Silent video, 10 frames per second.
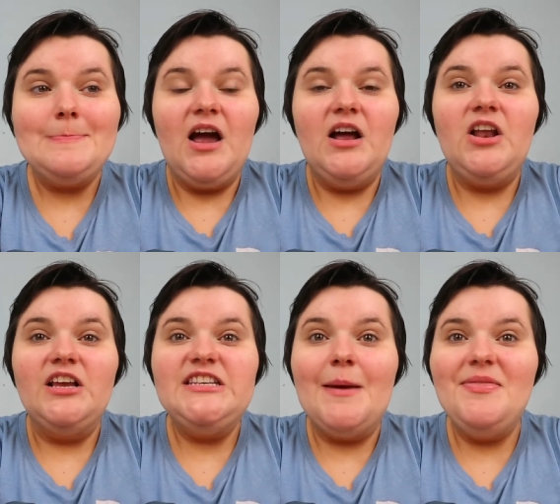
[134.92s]
I like
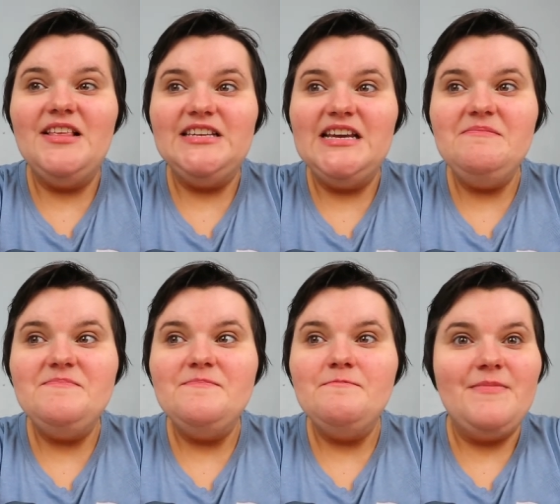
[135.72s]
to step in the sea,
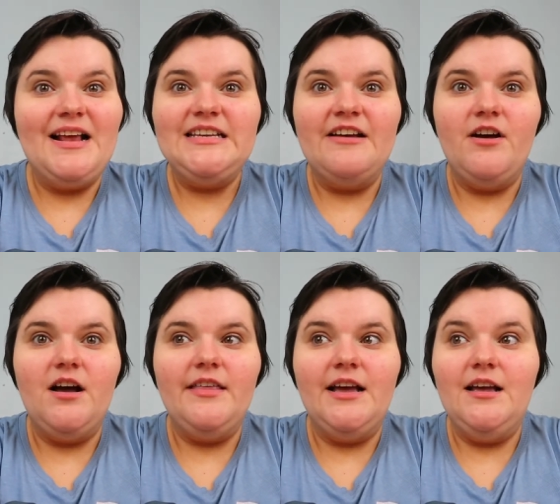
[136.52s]
but that's how
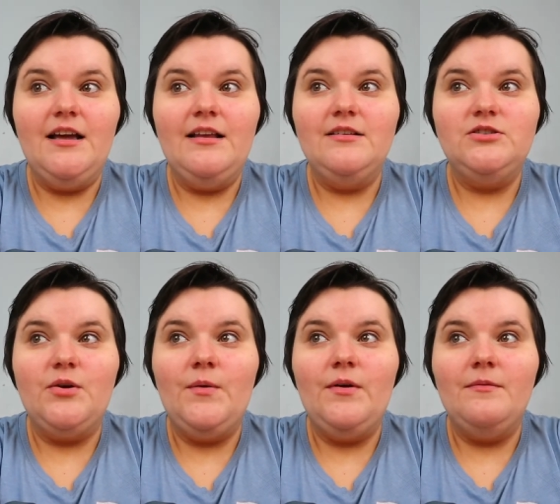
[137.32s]
far that, uh,
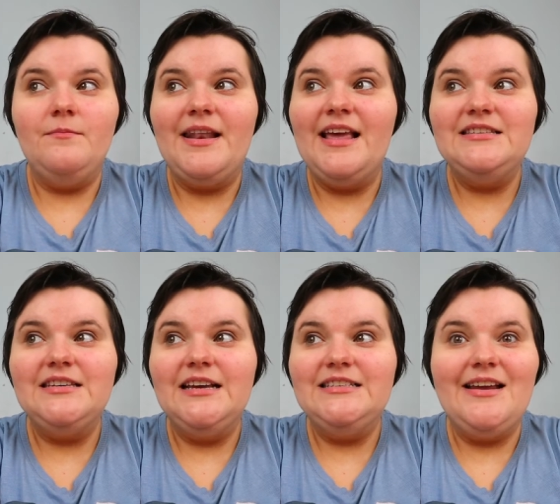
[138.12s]
so my legs
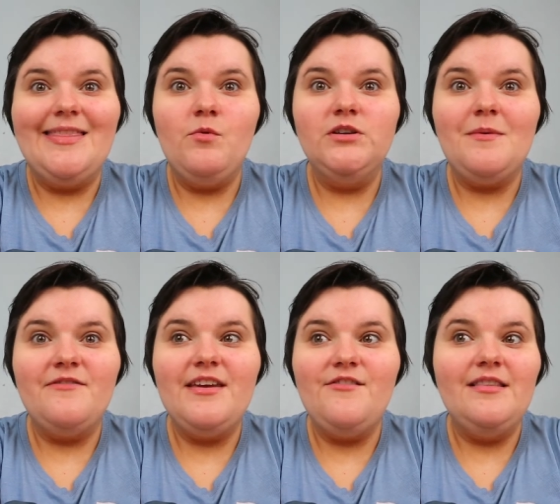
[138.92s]
are still out of the water, my
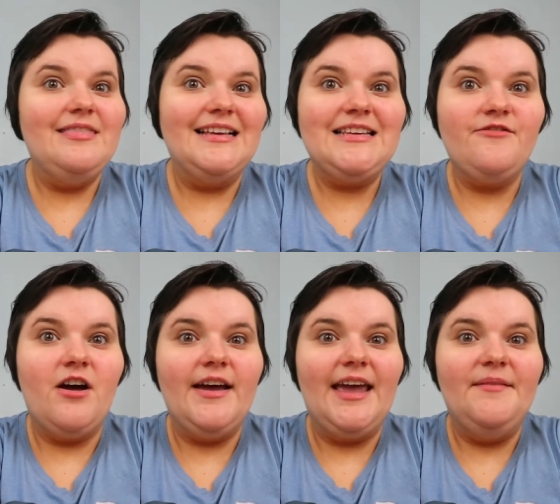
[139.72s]
feet aren't, that's how
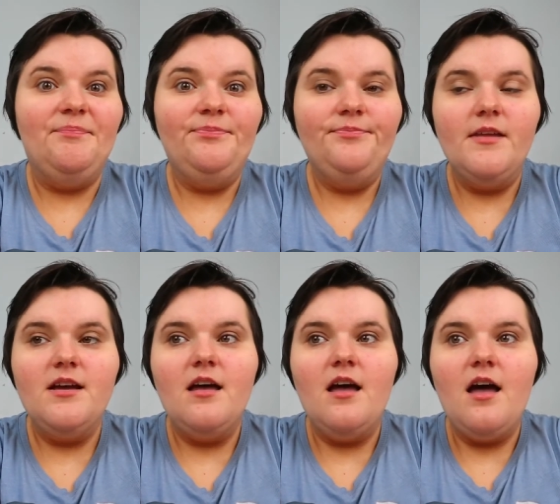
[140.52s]
far I get in.
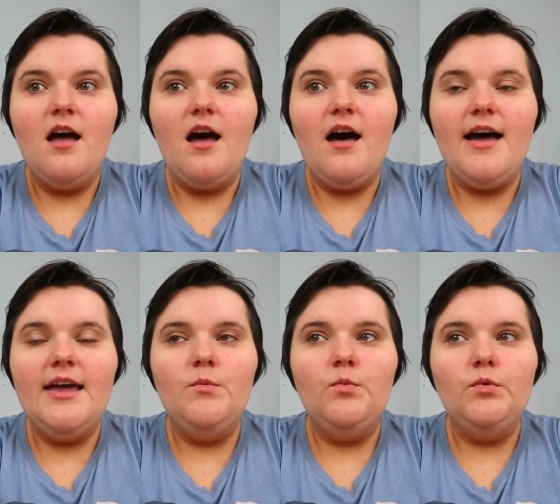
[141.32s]

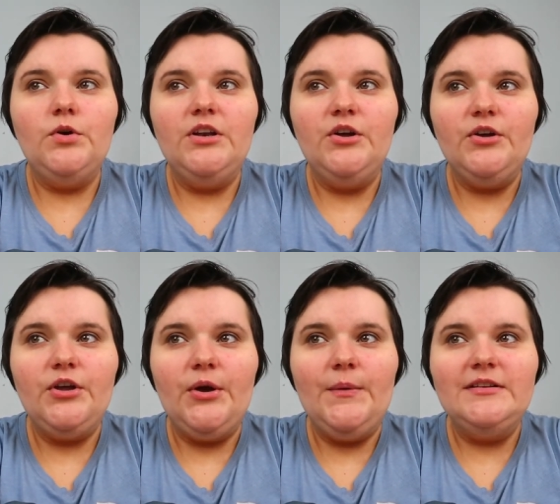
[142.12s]
I cannot
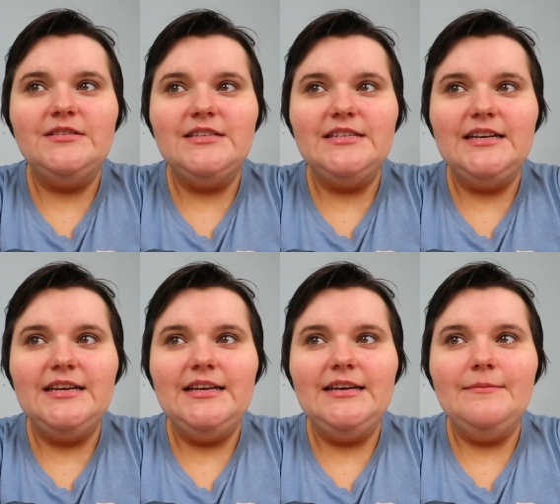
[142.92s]
go into the
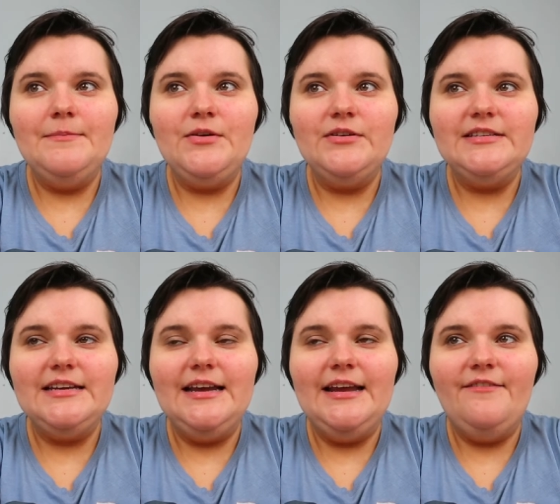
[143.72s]
sea, because
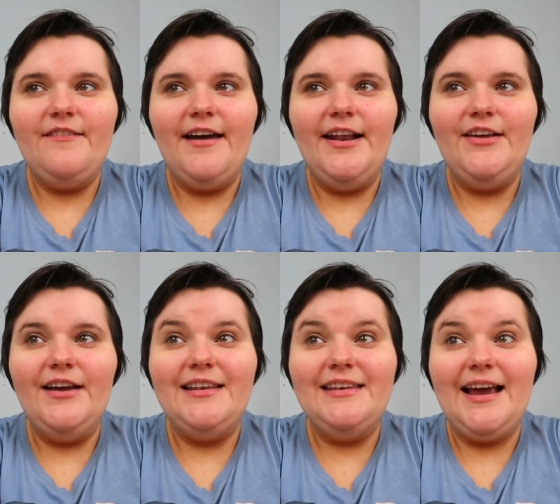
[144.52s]
if I
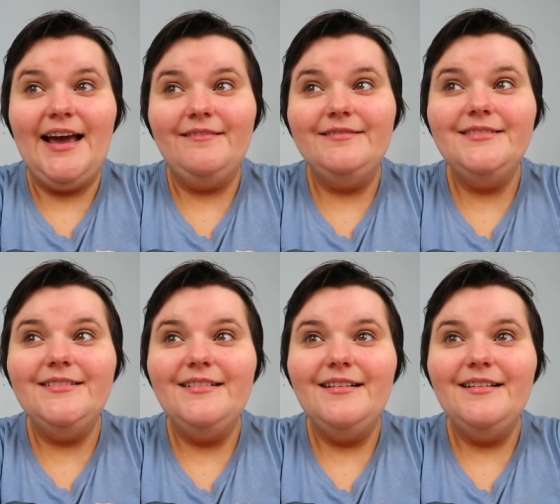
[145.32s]
look down,